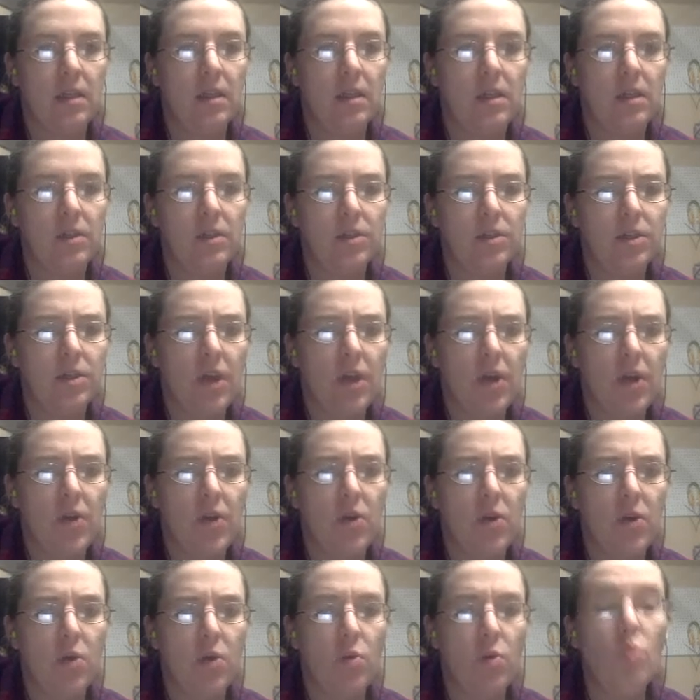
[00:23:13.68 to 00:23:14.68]

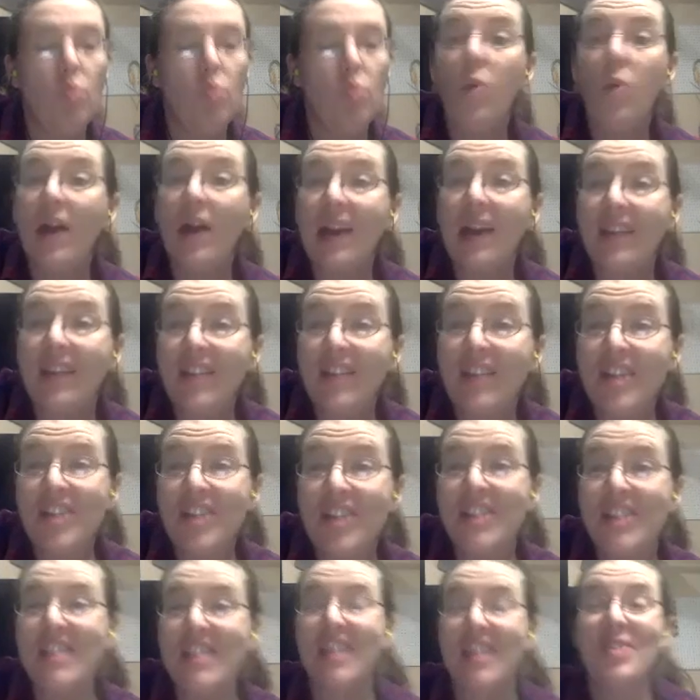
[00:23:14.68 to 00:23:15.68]
So, one, I'm
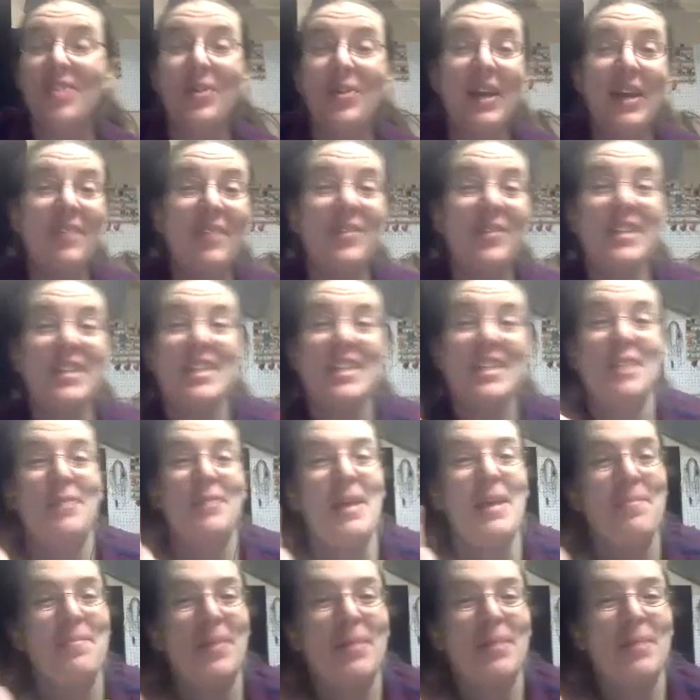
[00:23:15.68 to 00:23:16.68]
interested, when was this
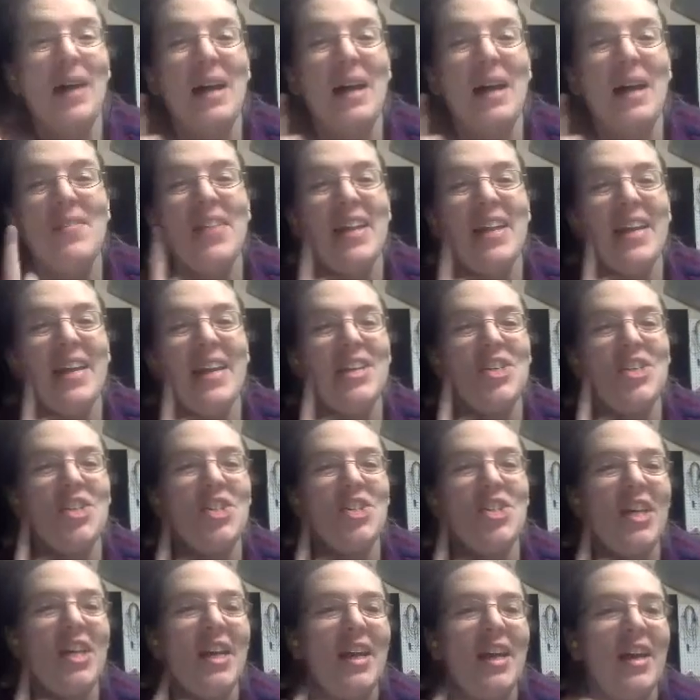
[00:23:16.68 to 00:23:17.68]
paper
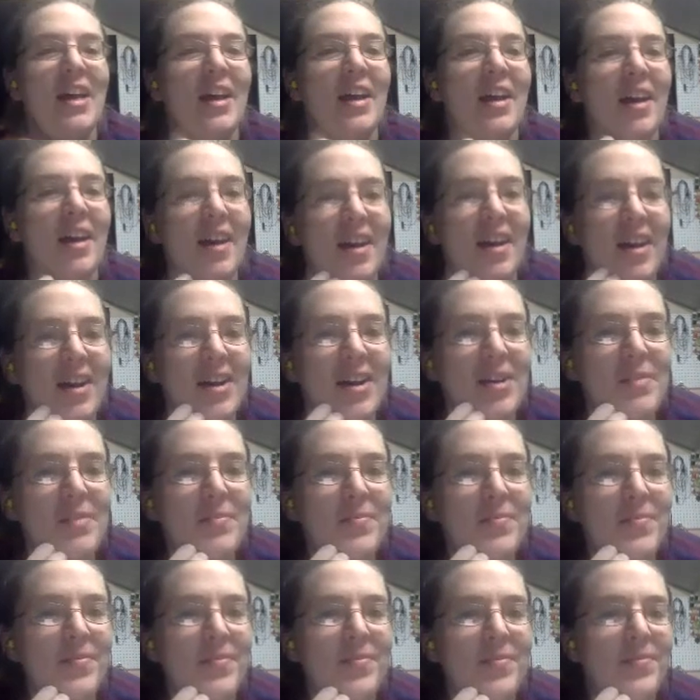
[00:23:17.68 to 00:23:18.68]
published?
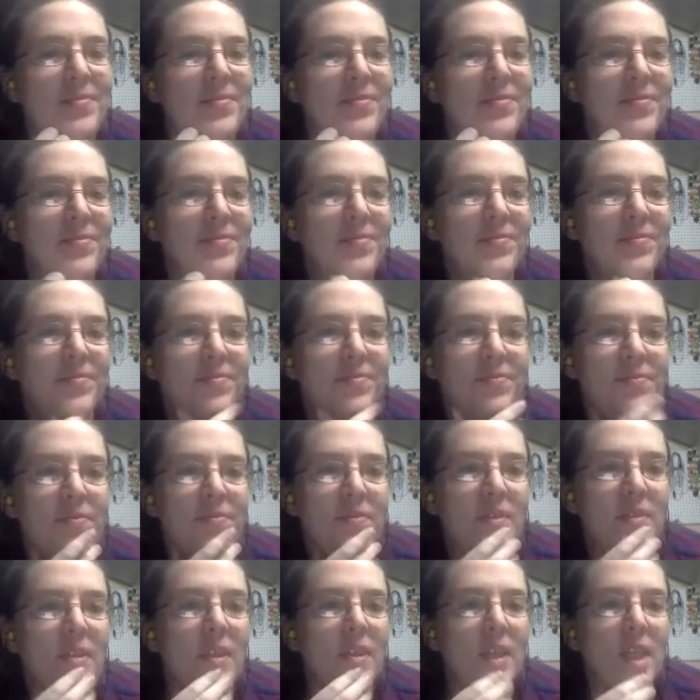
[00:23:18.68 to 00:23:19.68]
Um,
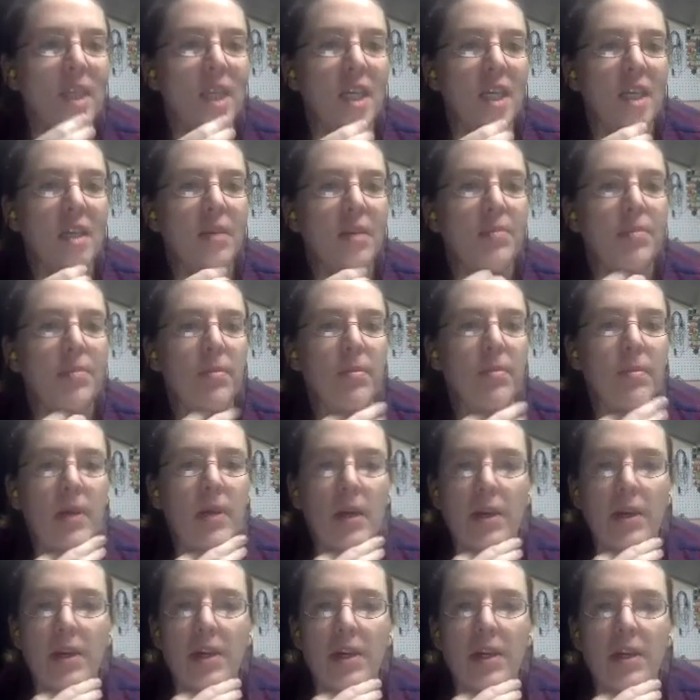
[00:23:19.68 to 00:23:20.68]

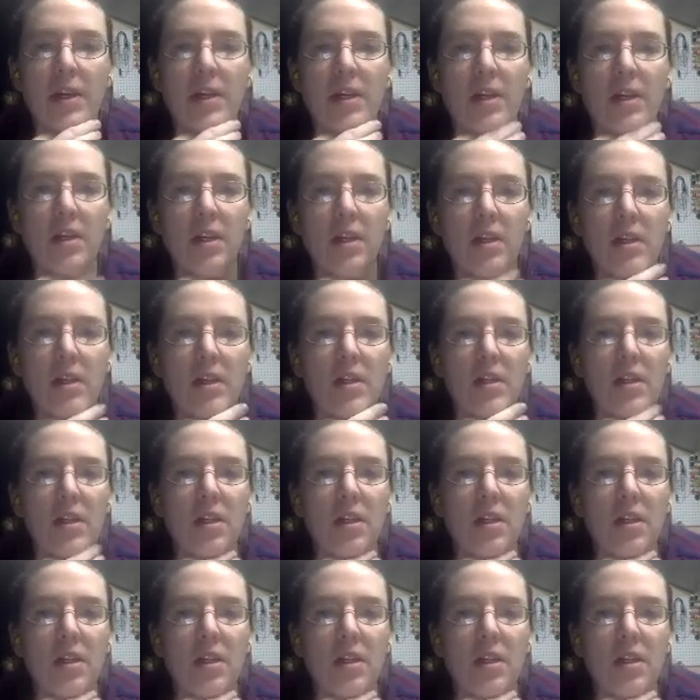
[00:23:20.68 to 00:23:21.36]
modern,